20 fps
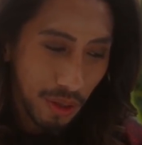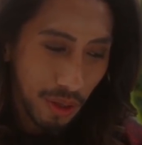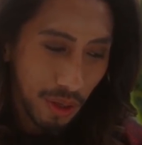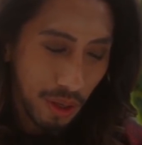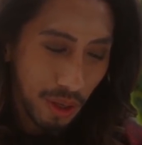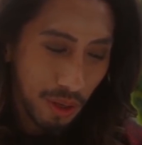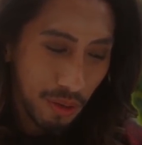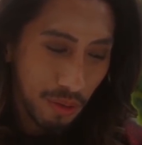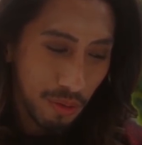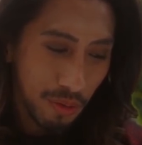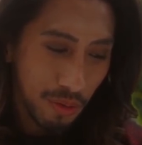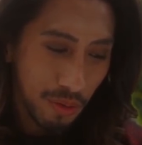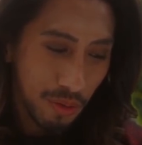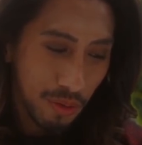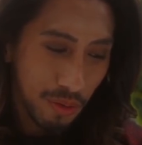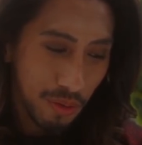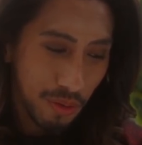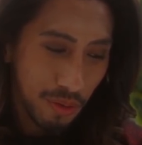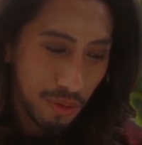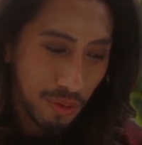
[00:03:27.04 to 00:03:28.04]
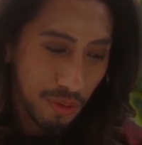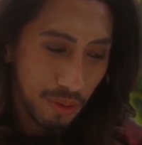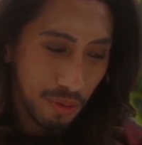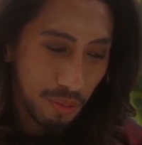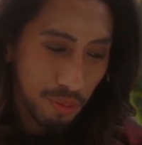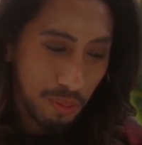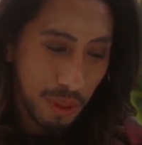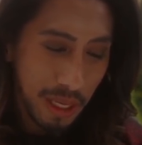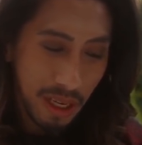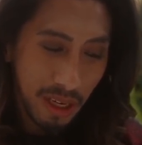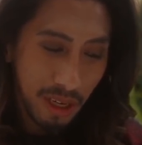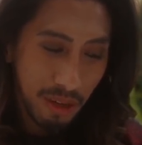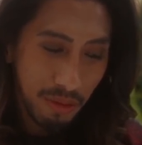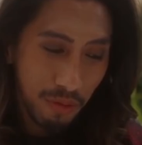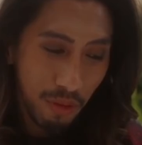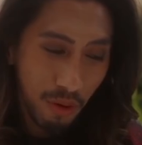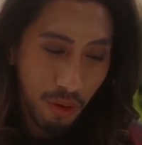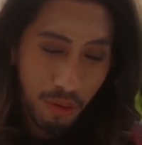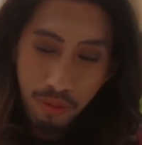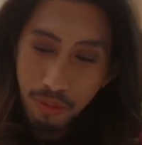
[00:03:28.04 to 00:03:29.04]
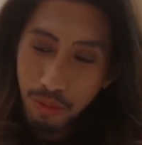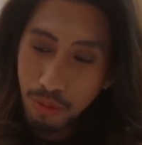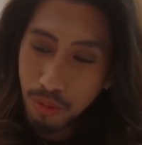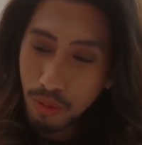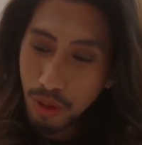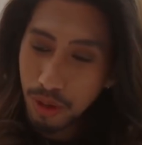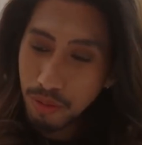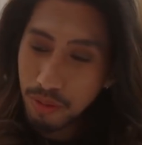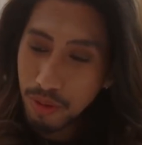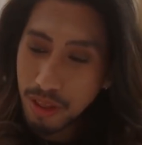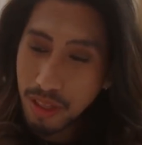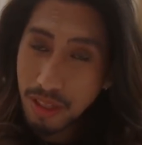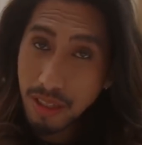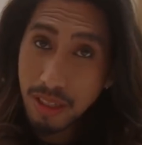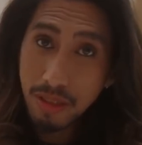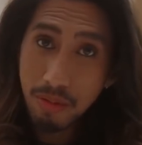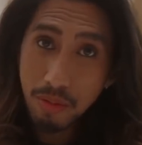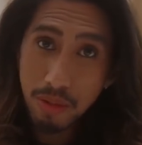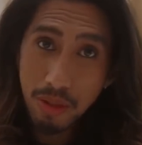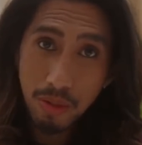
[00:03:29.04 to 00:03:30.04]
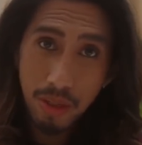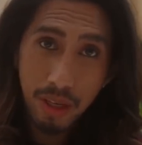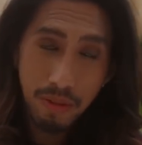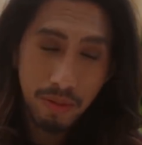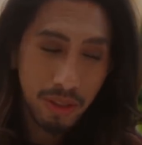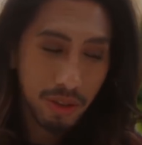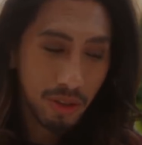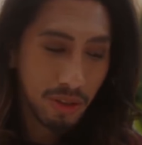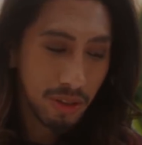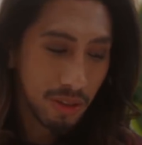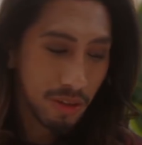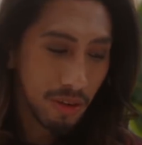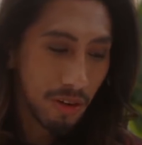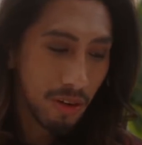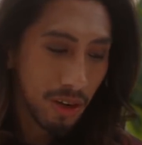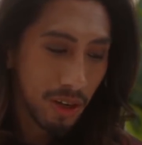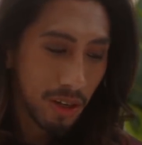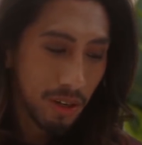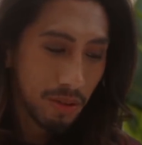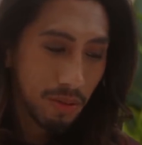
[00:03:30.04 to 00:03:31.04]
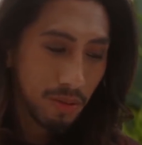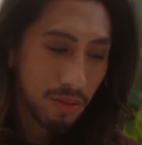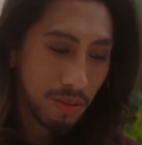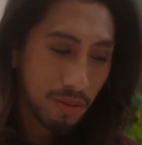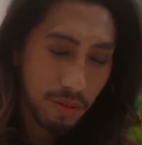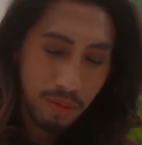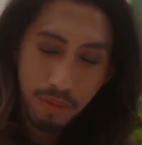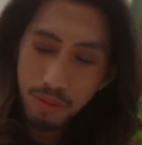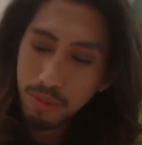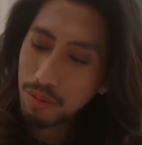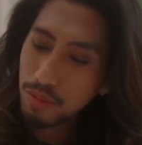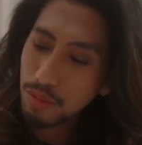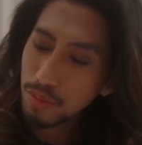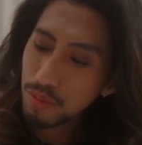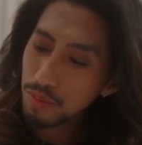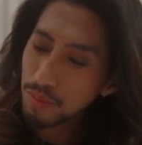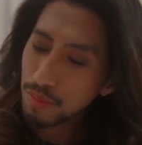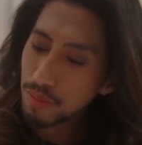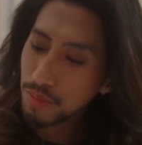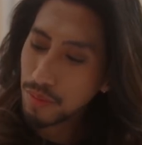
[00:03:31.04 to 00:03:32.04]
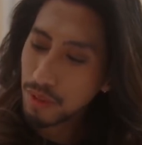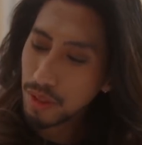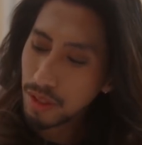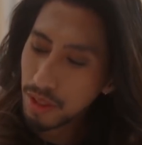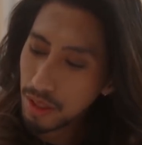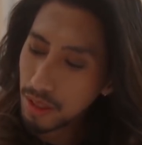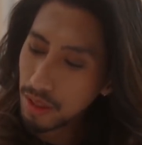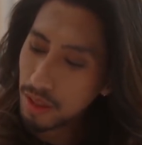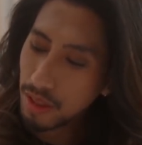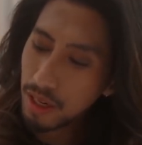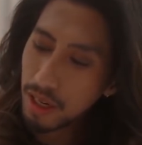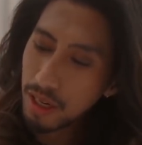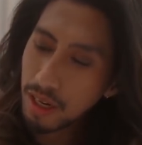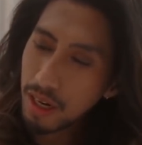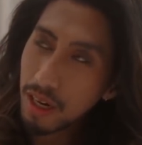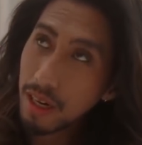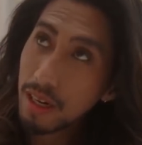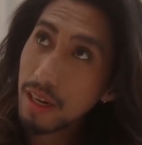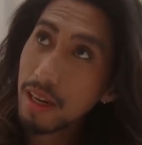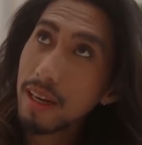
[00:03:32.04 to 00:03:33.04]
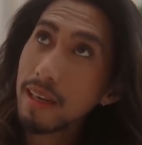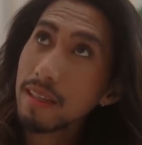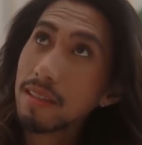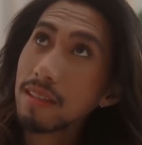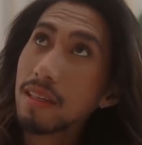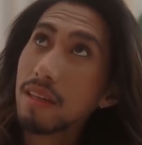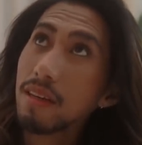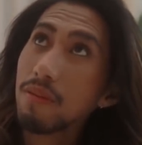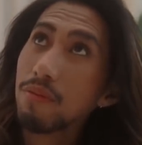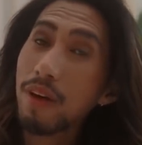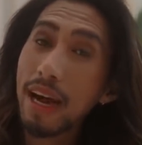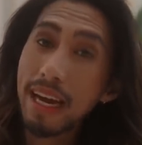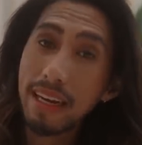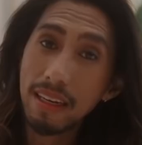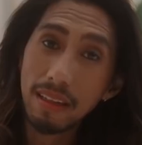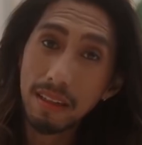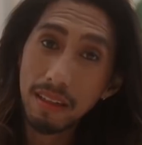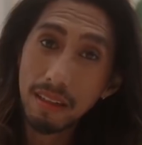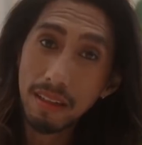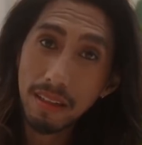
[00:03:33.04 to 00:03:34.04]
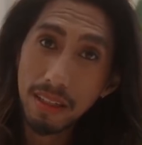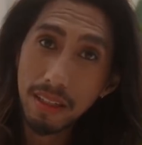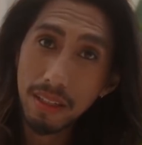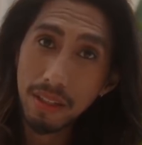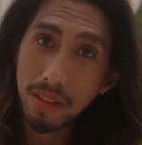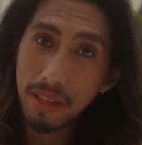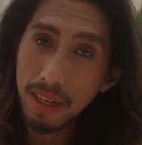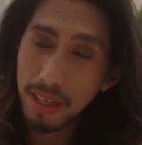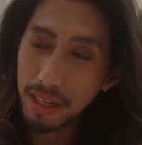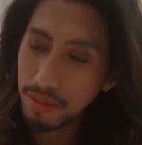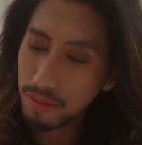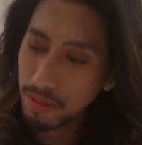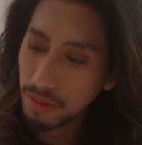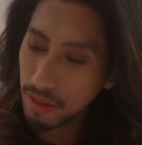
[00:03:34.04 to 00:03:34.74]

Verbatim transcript: And being involved, whoever this is, which we haven't drawn the card, they're not as vital in your life.